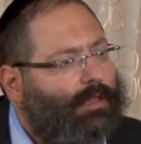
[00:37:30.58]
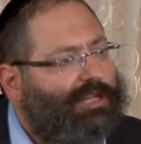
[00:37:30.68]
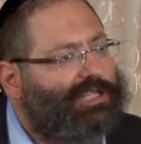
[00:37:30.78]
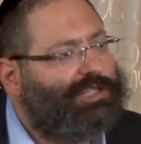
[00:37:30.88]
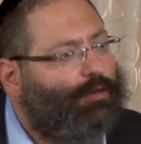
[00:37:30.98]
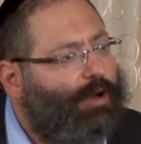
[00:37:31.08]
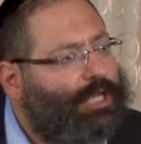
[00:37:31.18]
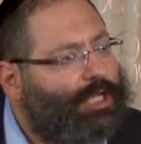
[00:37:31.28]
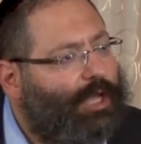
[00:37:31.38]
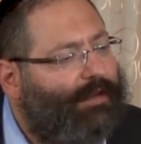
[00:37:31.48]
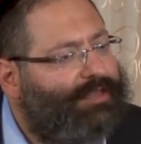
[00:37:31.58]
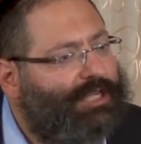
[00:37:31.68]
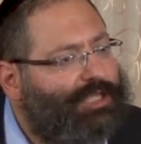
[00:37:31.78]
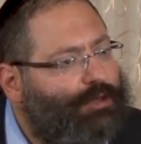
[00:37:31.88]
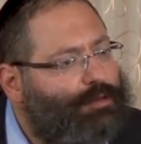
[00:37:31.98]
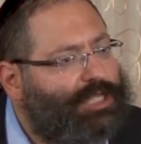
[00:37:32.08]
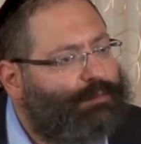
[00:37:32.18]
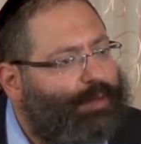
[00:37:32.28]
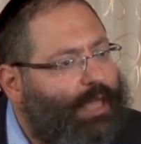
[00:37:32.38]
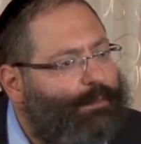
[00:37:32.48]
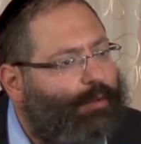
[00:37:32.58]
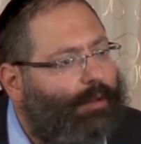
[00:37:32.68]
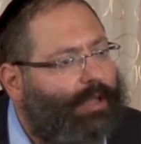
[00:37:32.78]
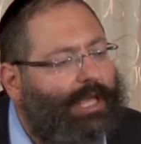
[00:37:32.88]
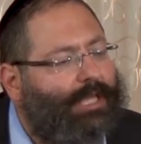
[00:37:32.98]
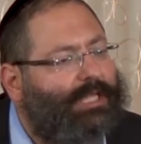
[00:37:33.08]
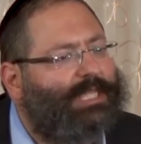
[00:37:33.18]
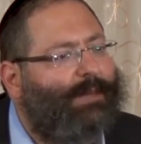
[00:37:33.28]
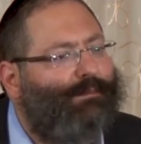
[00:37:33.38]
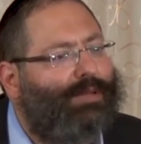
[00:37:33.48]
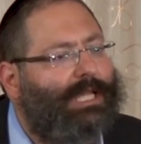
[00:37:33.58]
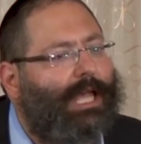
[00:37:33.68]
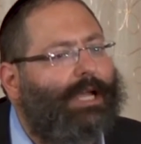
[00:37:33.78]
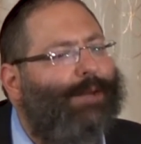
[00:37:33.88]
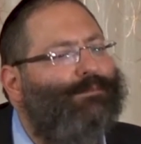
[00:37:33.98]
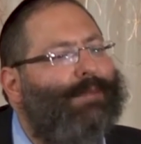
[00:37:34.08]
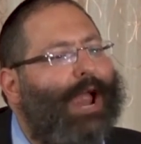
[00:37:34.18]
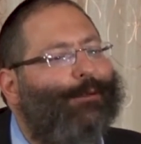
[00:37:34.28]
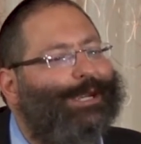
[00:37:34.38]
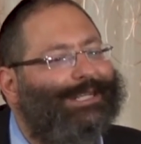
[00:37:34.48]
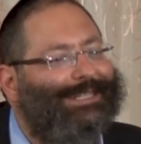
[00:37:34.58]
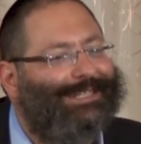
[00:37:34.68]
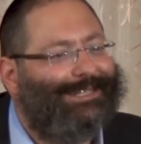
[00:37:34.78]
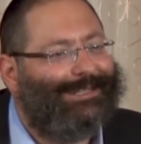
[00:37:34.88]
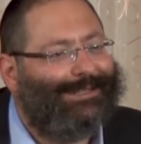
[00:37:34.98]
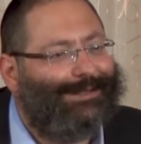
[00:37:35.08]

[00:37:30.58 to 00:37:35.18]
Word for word: The choice of the Jewish people is simply like a marriage.